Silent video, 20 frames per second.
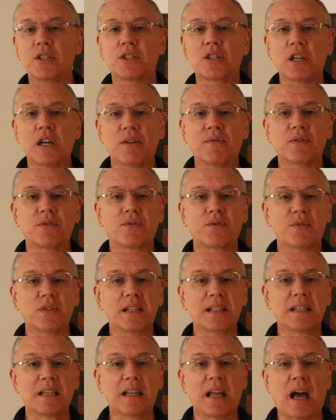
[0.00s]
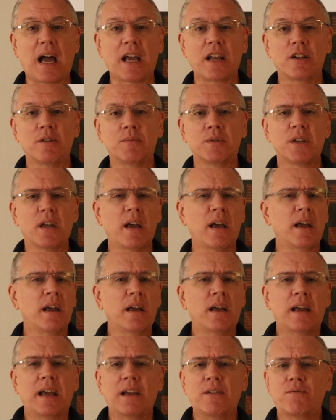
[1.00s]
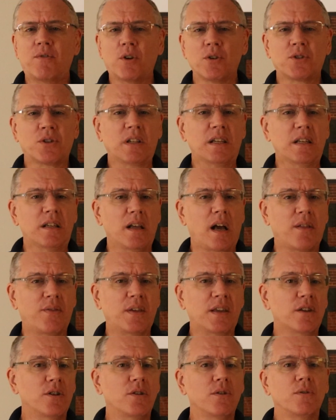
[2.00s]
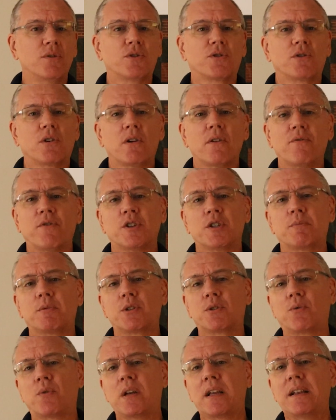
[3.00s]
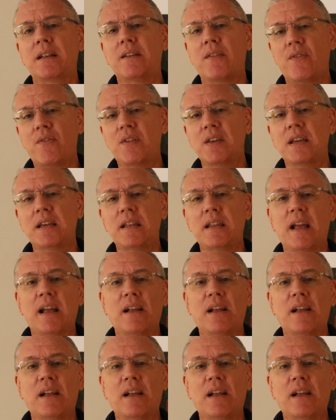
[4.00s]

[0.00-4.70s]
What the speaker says: self-inflicted items, and virtually nothing new surfaced between then